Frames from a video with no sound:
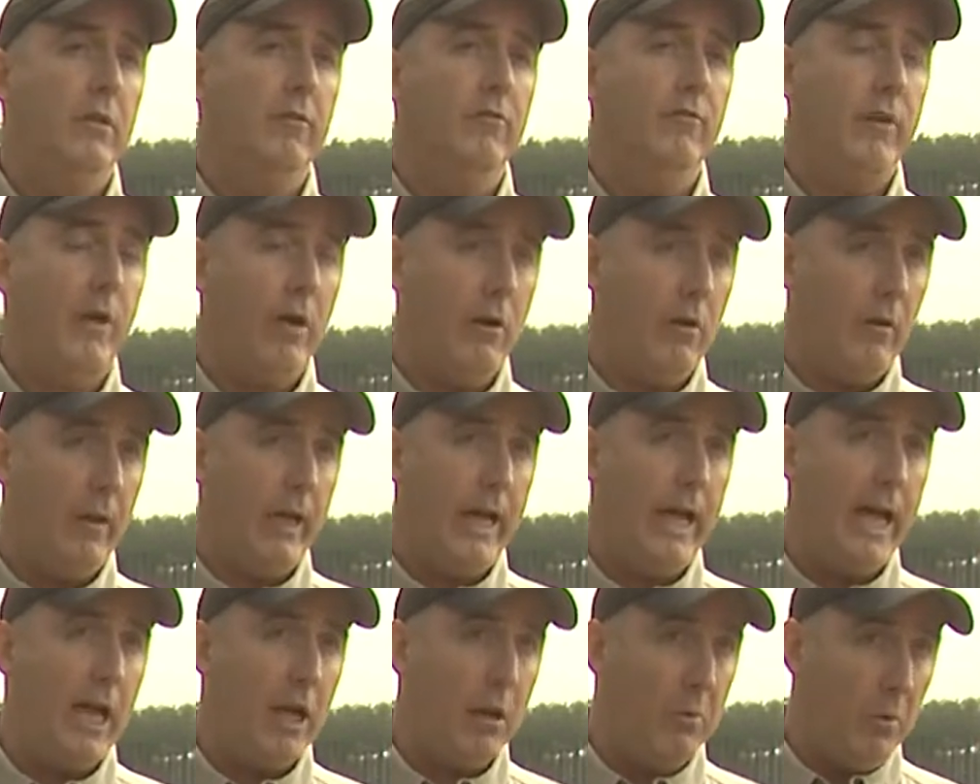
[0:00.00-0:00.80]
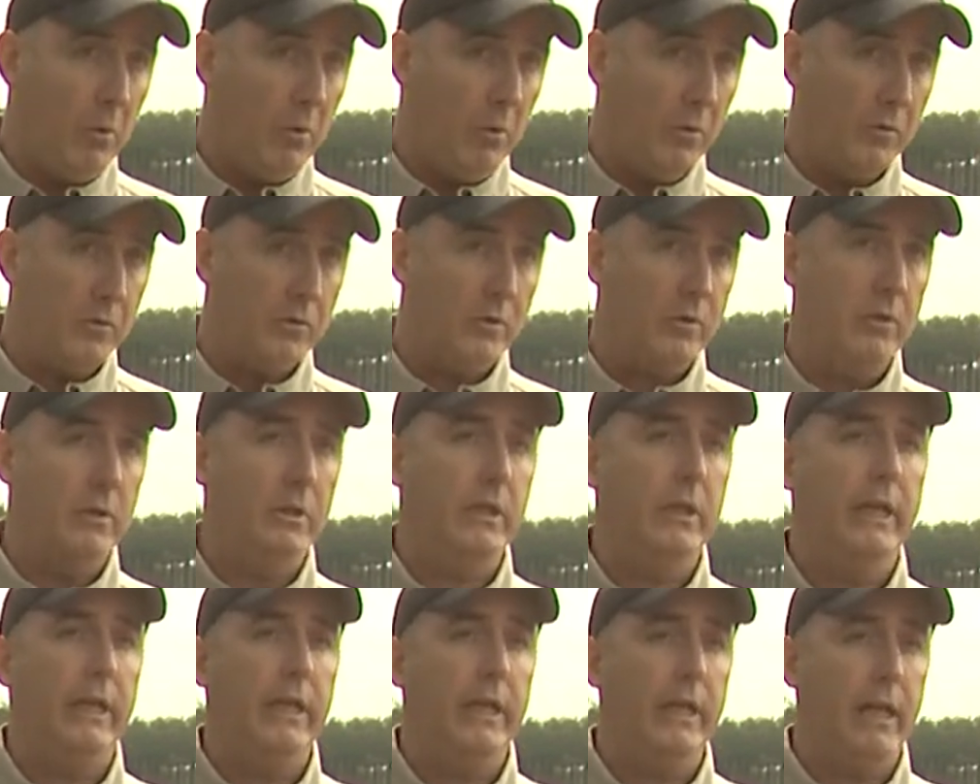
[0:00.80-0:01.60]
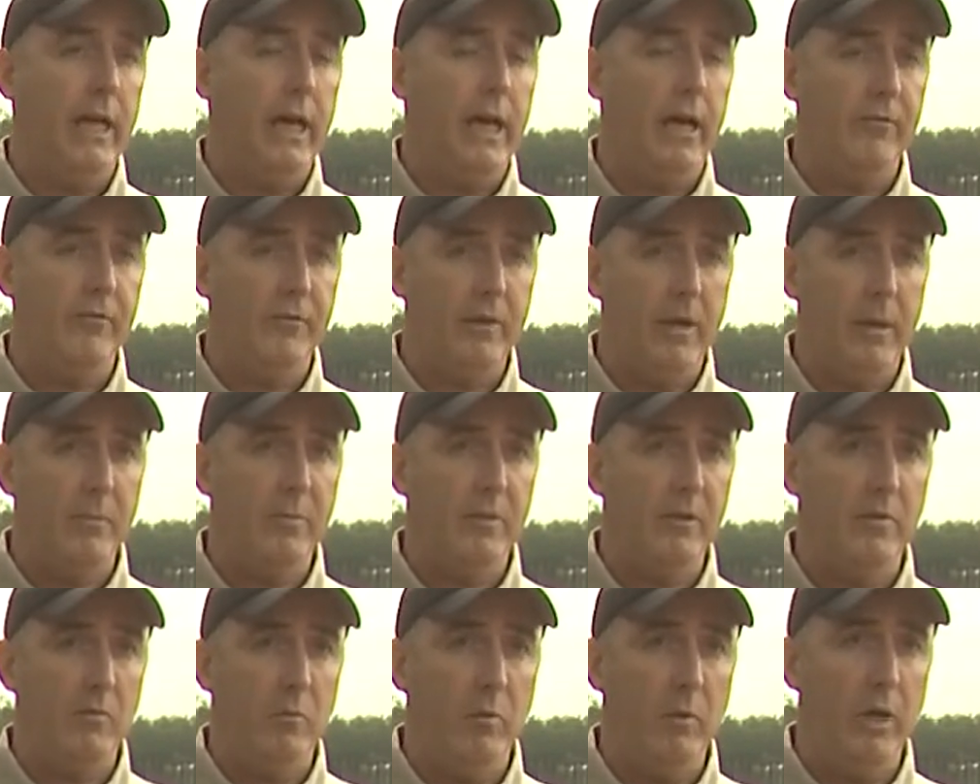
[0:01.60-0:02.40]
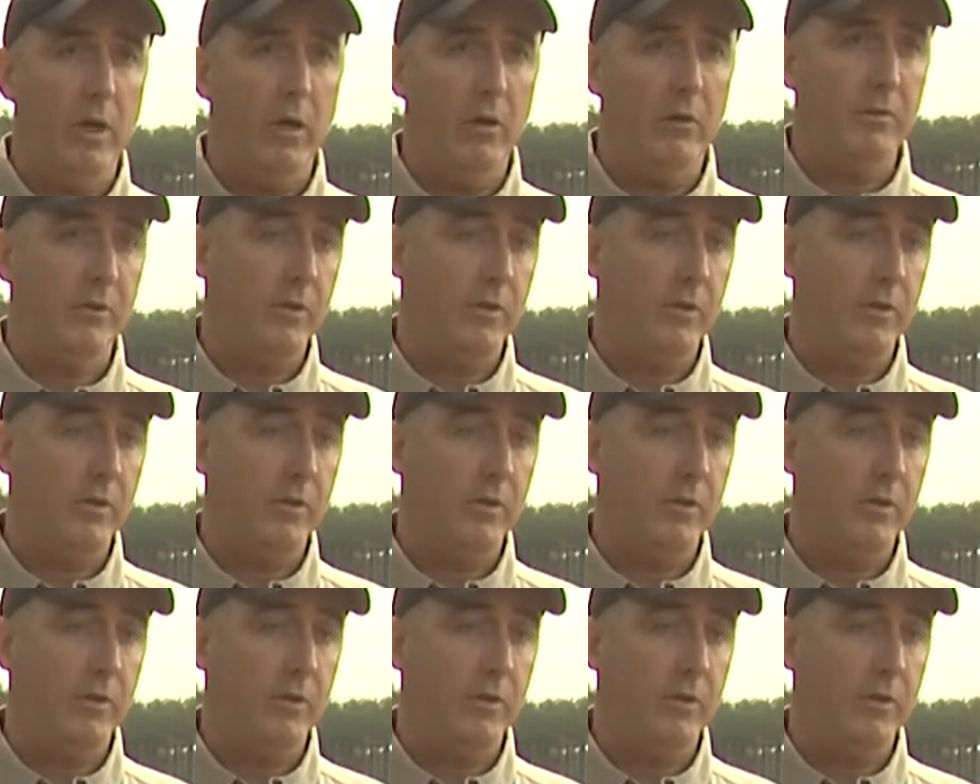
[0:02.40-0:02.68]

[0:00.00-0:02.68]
feral animals and live traps as well.